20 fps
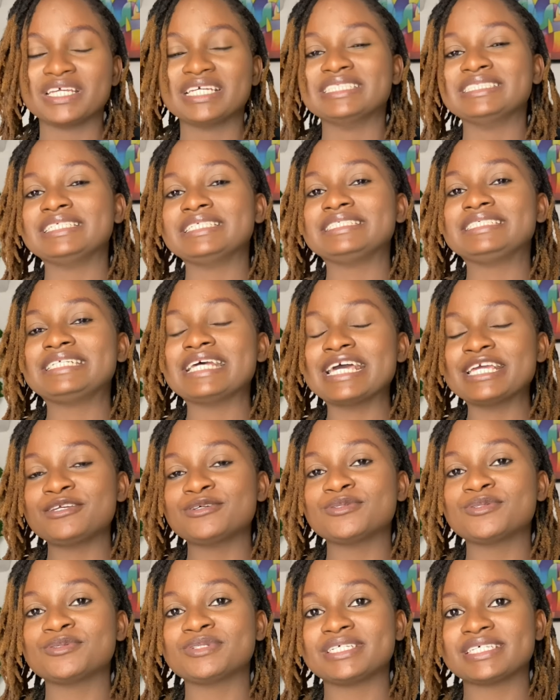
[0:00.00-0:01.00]
The day you
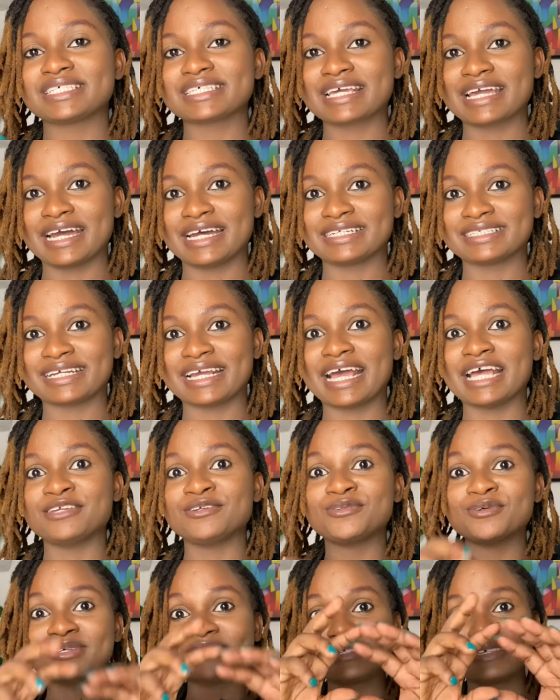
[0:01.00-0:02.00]
do the scan and you
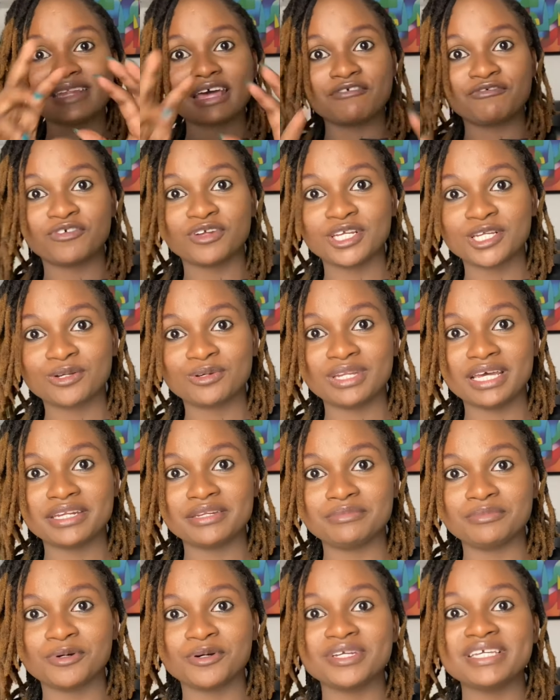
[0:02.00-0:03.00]
don't see that follicle
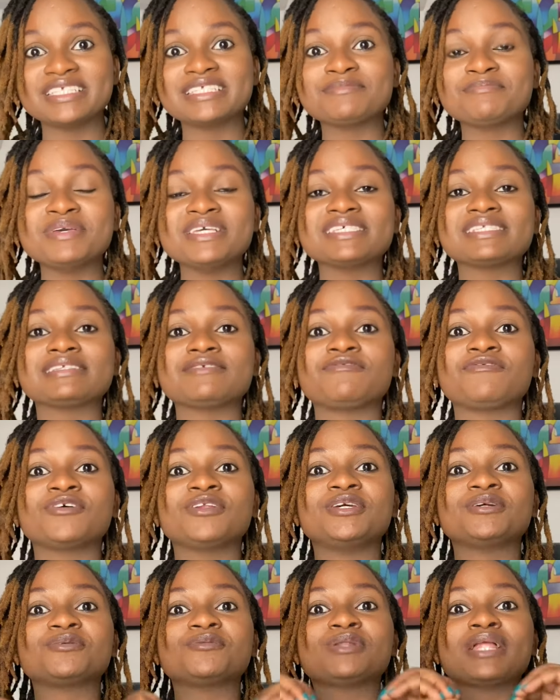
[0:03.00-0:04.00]
anymore, it means the
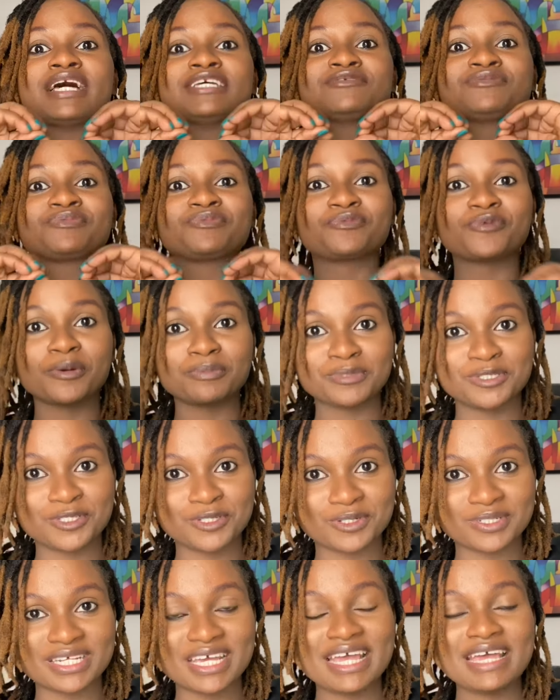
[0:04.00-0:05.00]
follicle has
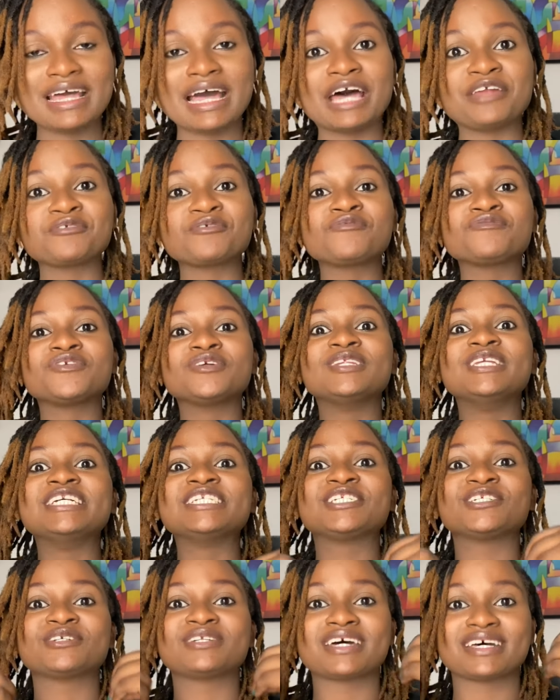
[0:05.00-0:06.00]
ruptured and
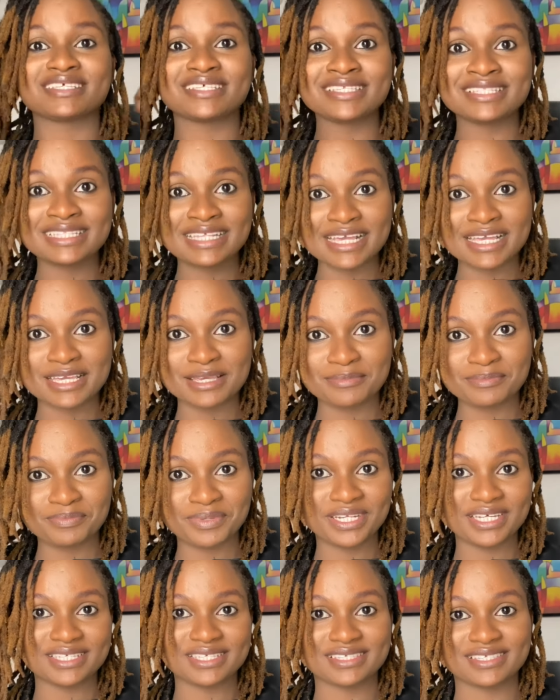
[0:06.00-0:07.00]
ovulation has taken
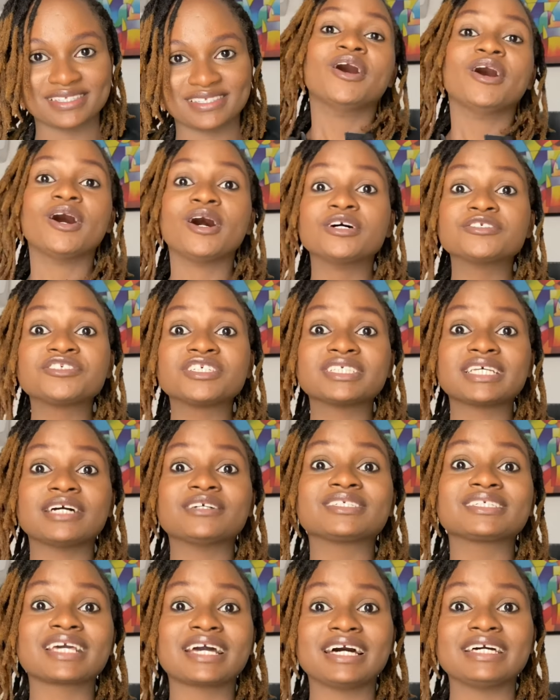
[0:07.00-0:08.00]
place.
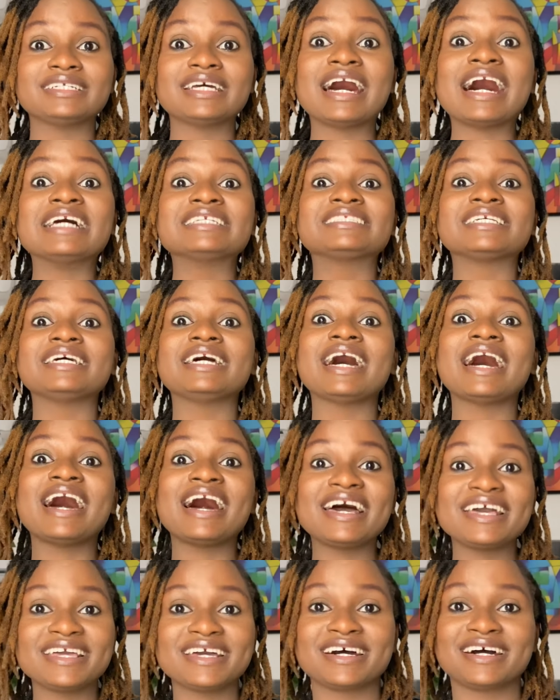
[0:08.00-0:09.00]
Ultrasound scan has a
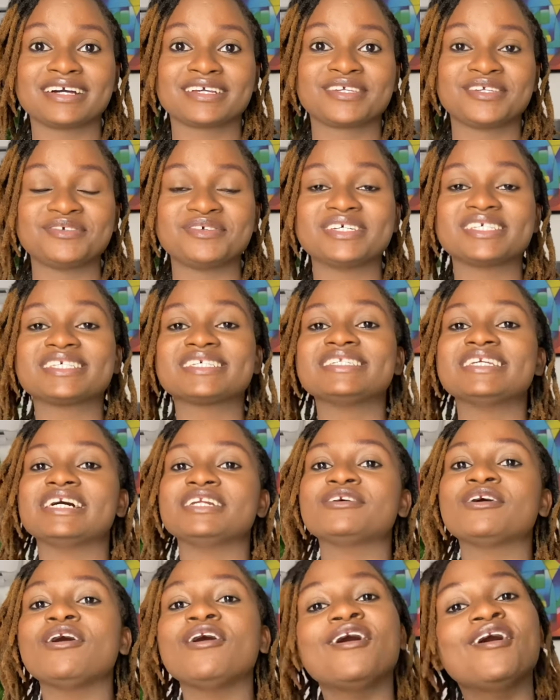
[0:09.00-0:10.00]
higher accuracy
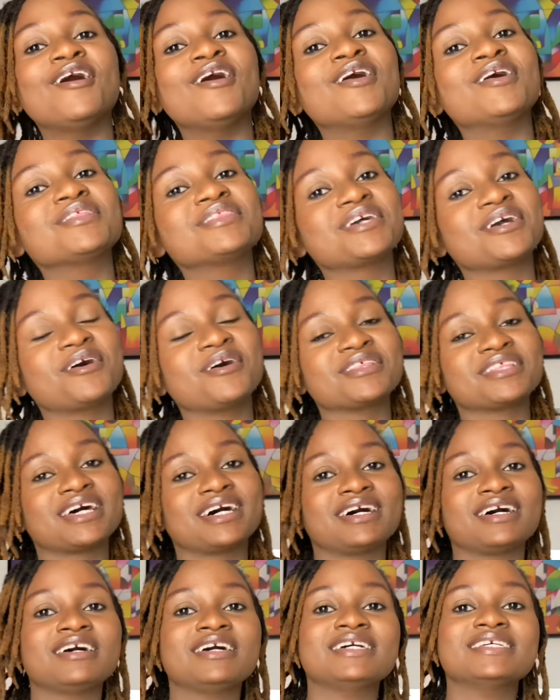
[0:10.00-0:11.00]
than all the
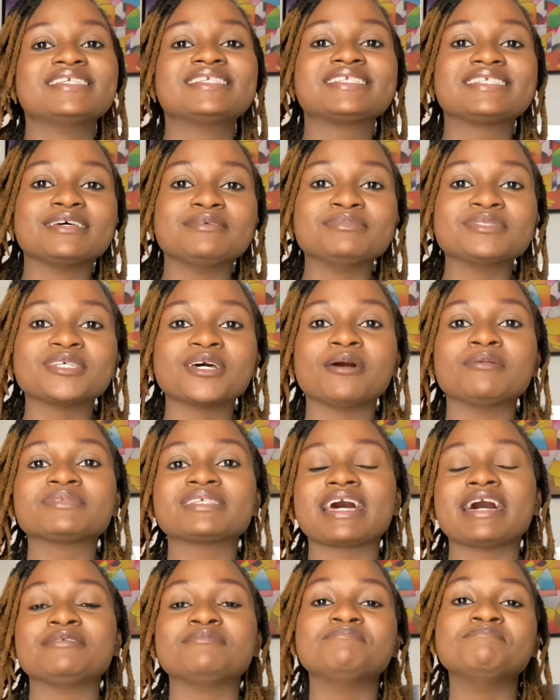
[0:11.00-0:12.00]
other symptoms
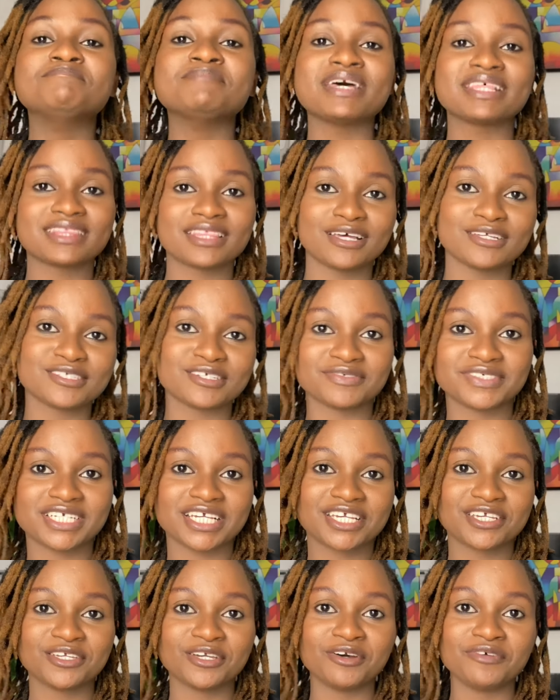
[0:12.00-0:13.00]
and methods of
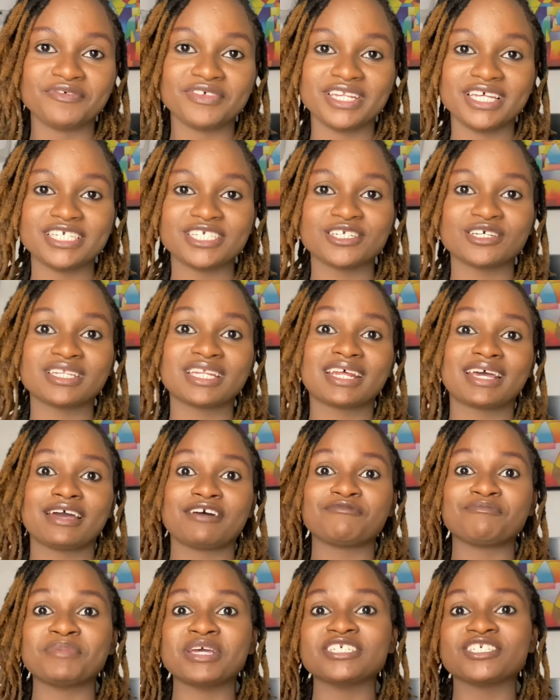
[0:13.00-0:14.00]
checking your ovulation that I
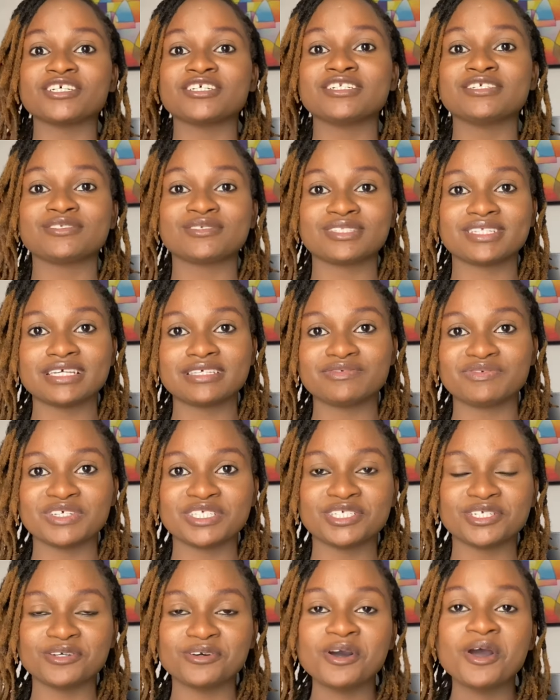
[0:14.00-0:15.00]
have mentioned in today's video,